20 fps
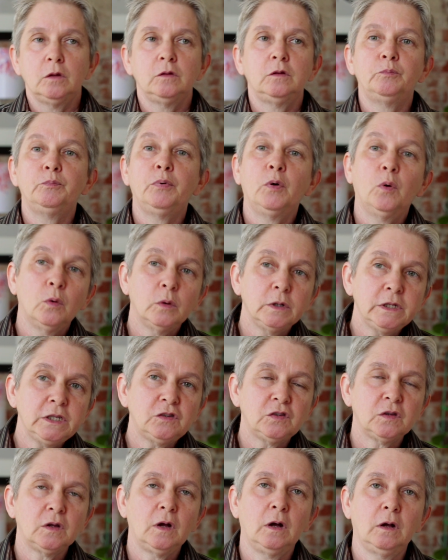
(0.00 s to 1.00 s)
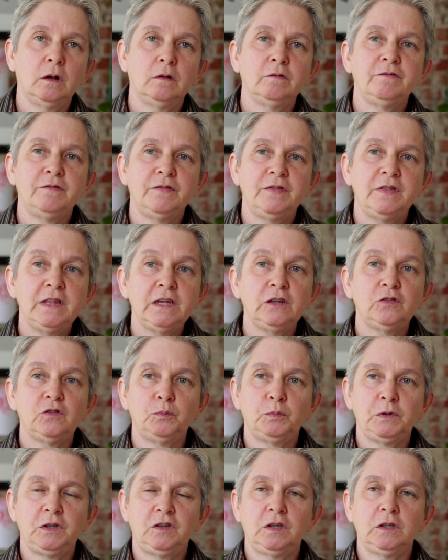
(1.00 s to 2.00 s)
The point of this
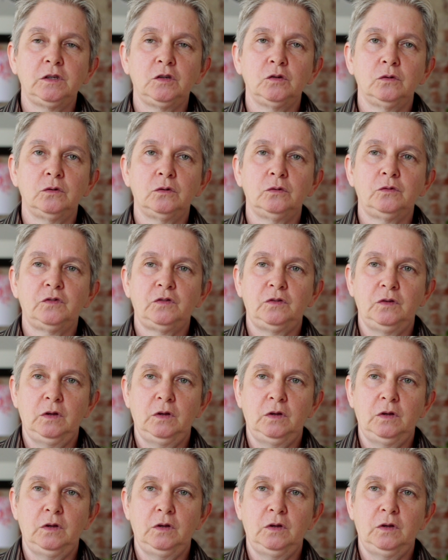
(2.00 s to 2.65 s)
particular